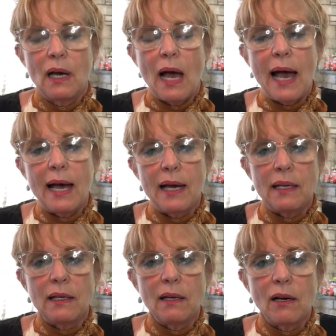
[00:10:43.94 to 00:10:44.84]

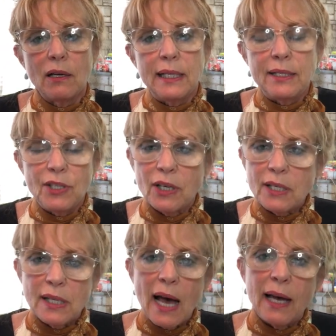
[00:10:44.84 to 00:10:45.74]
and it does
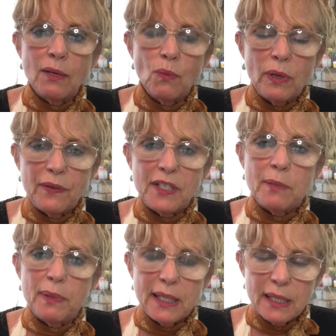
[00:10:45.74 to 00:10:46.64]
that with
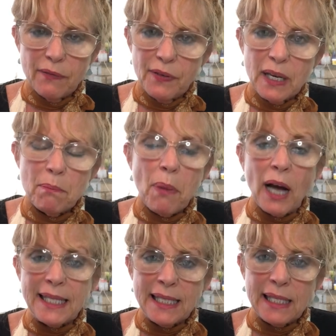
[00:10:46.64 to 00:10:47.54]
specific
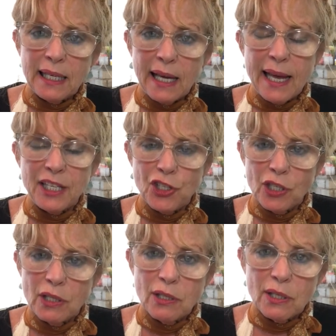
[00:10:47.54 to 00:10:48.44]
binding
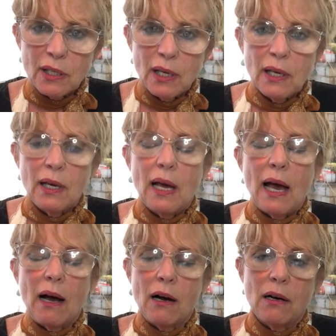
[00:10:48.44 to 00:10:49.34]
agents
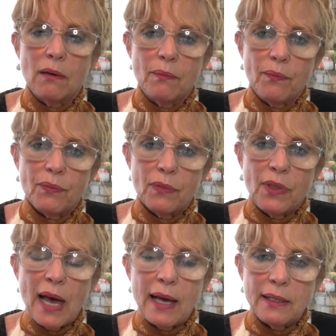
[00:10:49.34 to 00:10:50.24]

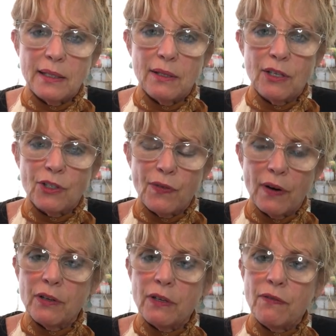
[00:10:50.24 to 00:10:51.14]
that there's
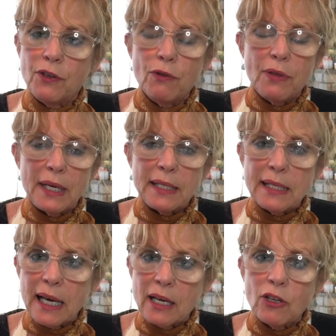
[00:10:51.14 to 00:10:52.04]
very few things
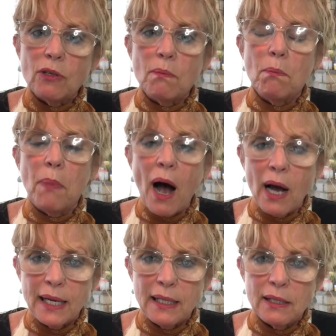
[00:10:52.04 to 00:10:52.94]
that can
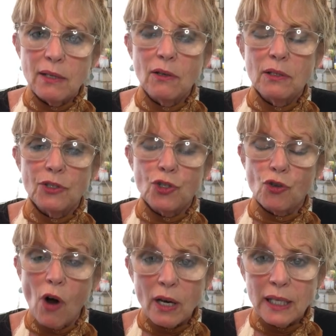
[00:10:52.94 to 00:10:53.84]
bind
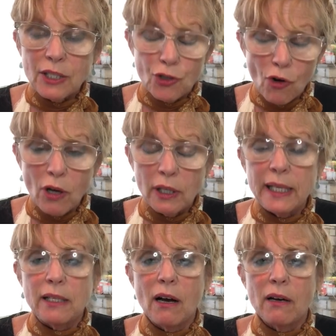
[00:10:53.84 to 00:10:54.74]
strongly
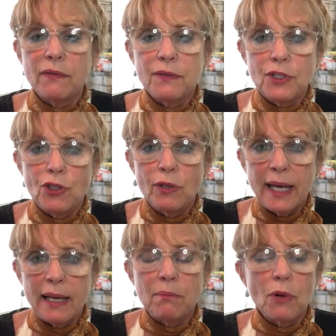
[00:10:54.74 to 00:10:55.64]
enough to
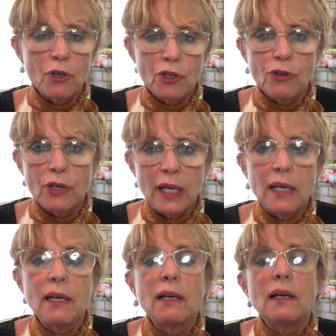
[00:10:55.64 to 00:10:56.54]
get
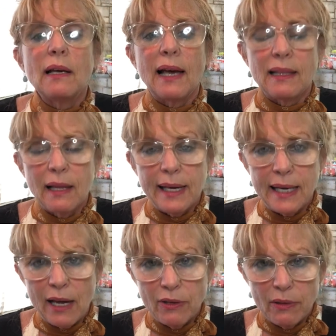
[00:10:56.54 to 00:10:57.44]
mercury and lead
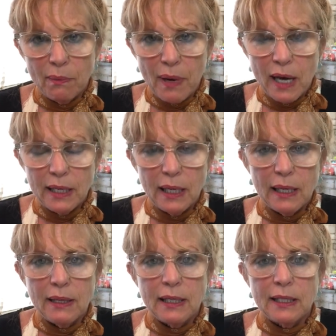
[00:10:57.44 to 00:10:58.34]
out of the body.
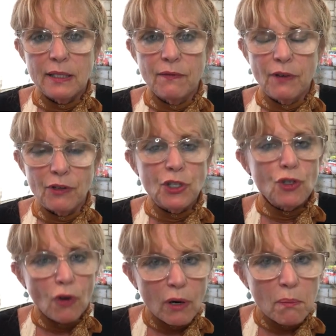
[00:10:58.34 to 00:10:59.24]
And it's a very
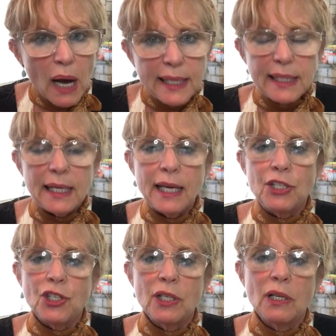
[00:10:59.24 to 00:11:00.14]
strong binding
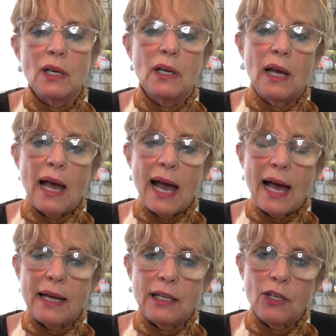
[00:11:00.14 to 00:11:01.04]
agent,
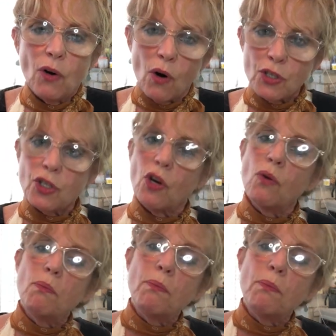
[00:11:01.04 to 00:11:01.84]
and it also